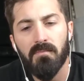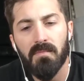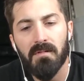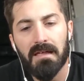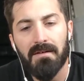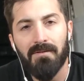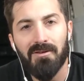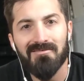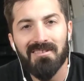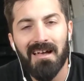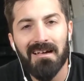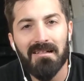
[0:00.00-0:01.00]
like if I use
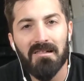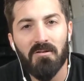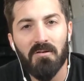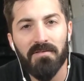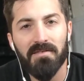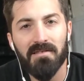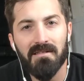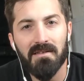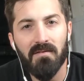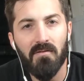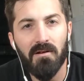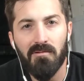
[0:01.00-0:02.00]
hot glue, it's leave
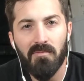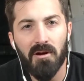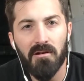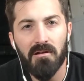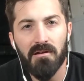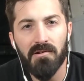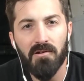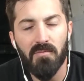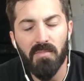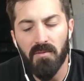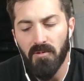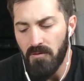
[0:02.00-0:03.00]
a weird mark on it or a
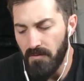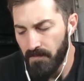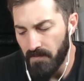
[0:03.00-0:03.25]
bubble.